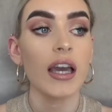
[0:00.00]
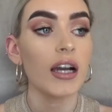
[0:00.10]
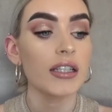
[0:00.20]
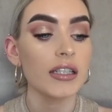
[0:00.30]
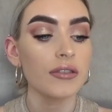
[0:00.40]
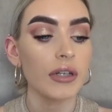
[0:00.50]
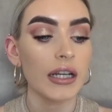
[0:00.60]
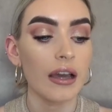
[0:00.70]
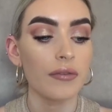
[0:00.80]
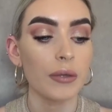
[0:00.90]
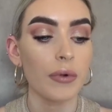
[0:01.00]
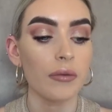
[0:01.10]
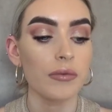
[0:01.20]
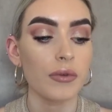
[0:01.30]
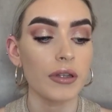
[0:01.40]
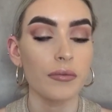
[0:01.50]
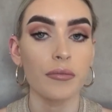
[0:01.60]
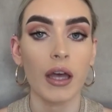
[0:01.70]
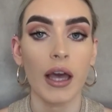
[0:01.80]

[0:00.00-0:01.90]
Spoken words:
Yeah, I didn't really have any problems with them.